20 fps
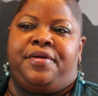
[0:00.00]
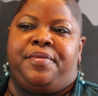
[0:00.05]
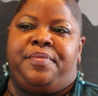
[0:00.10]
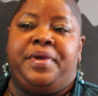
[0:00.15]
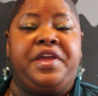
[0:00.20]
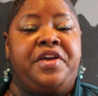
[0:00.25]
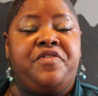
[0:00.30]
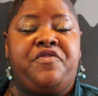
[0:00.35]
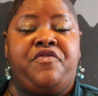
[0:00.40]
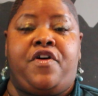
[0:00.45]

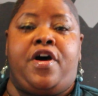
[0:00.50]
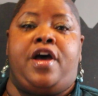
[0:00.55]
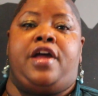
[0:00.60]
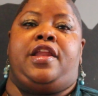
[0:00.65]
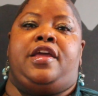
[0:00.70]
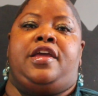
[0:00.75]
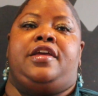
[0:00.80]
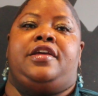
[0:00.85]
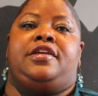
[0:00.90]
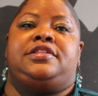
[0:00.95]
being
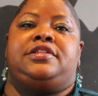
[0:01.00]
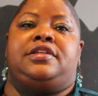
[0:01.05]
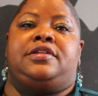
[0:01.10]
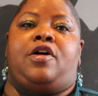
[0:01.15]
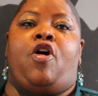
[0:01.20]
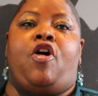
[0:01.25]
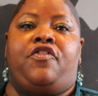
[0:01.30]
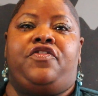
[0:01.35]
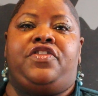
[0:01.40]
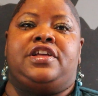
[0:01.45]
funny
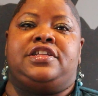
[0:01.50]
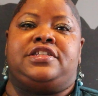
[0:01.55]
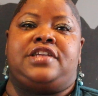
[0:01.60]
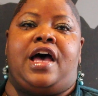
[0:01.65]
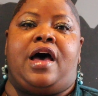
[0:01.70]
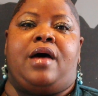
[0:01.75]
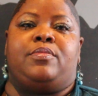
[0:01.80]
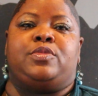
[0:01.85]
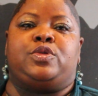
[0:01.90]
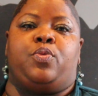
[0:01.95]

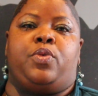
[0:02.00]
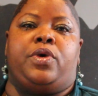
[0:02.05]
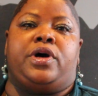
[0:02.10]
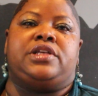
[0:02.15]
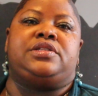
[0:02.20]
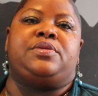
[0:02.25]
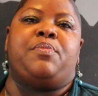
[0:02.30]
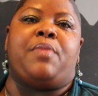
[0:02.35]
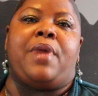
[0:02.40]
oftentimes was